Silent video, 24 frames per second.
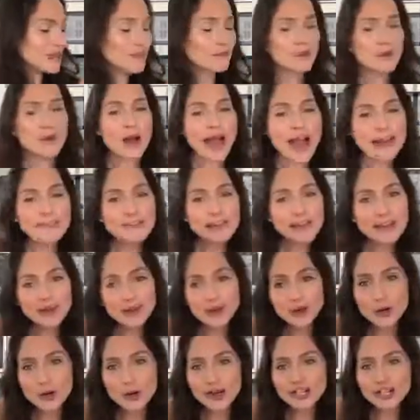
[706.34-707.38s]
if you have any
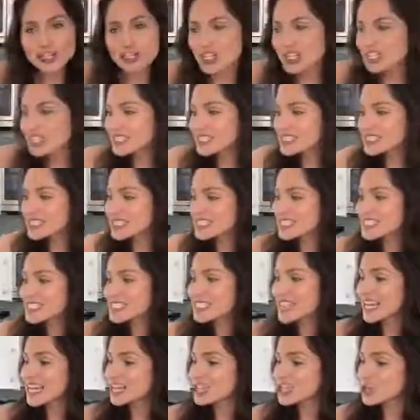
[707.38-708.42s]
other questions,
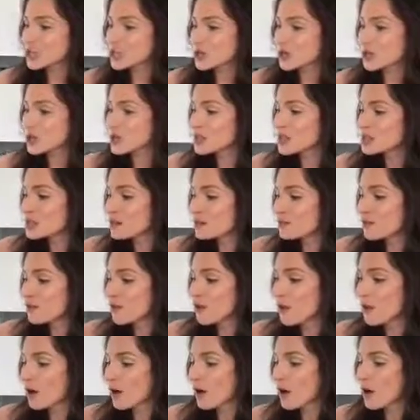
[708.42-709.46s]
stay tuned
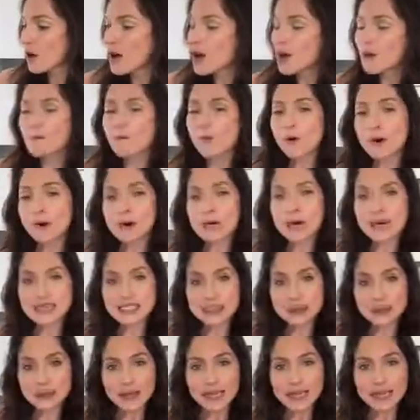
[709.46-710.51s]
for more
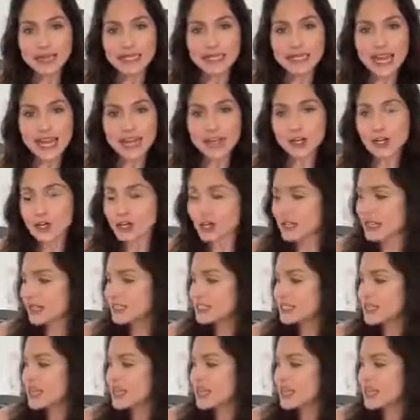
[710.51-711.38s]
recipes and cooking